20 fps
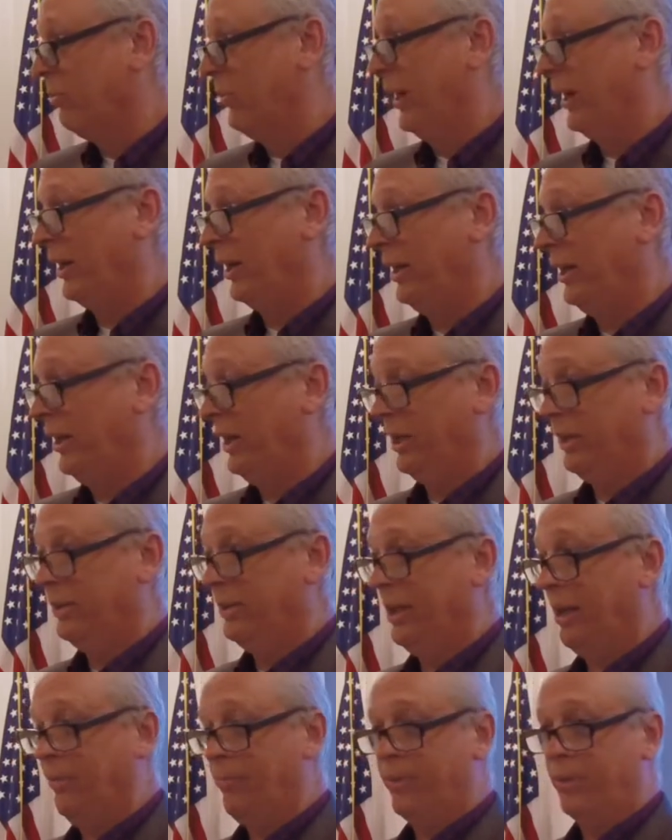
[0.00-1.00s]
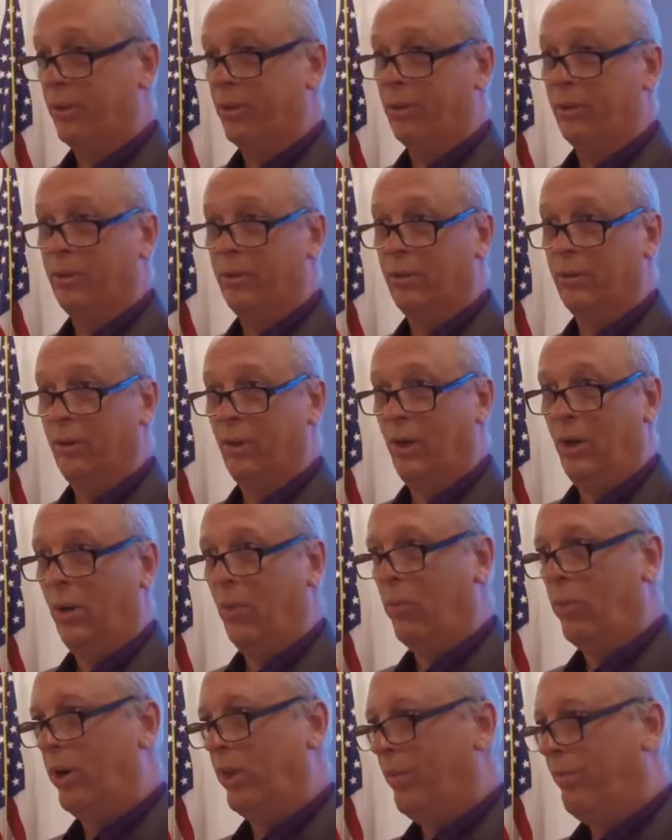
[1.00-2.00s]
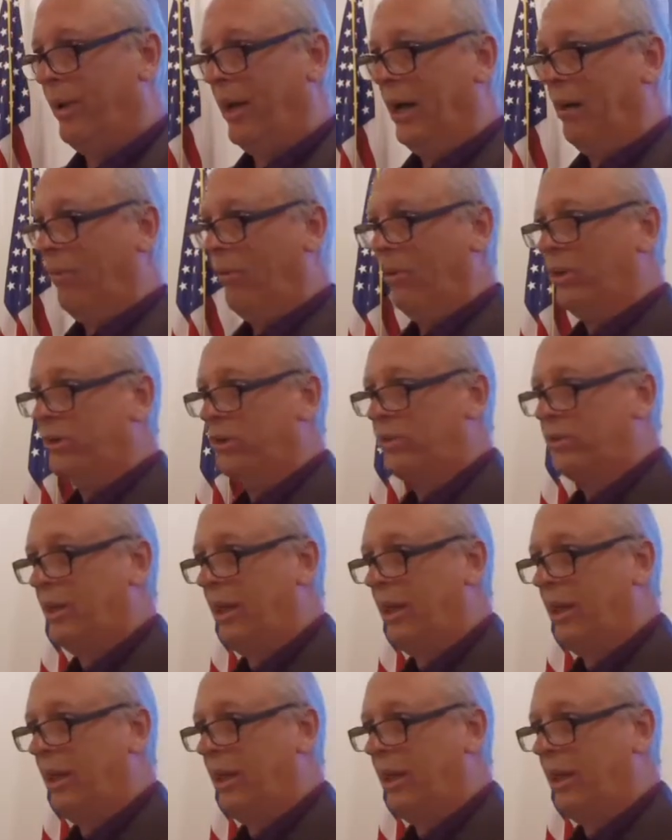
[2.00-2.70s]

readily accept it. Where the Bible is